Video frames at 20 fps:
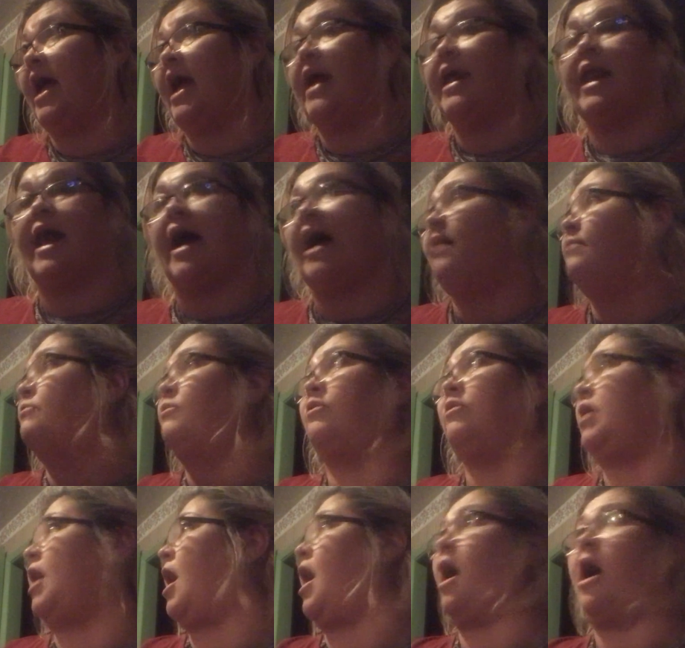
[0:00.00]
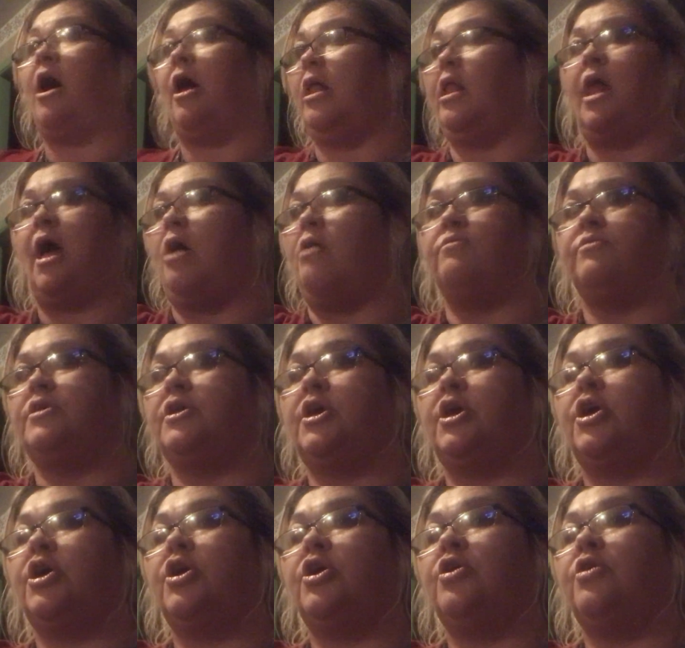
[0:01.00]
and I will call on
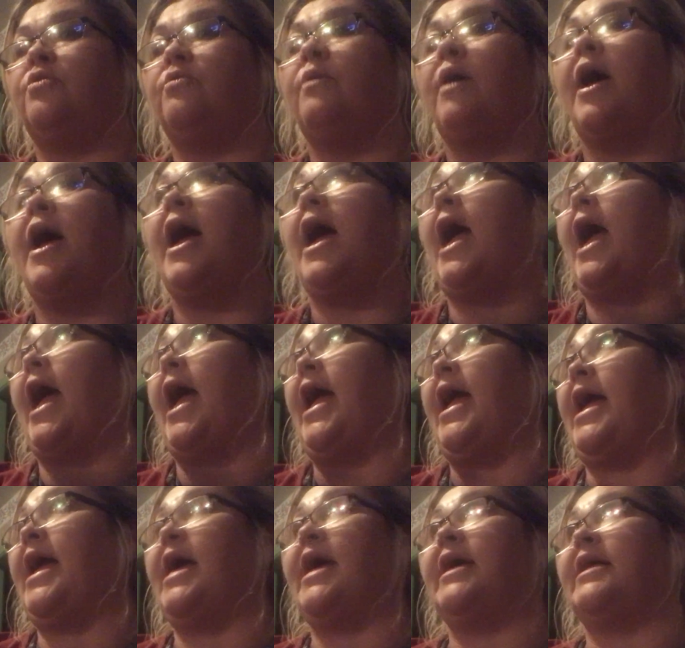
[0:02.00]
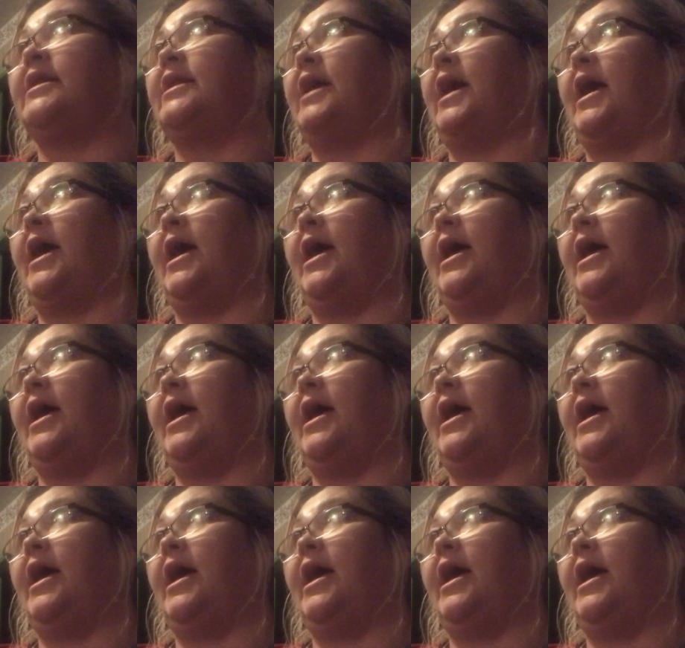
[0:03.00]
you, and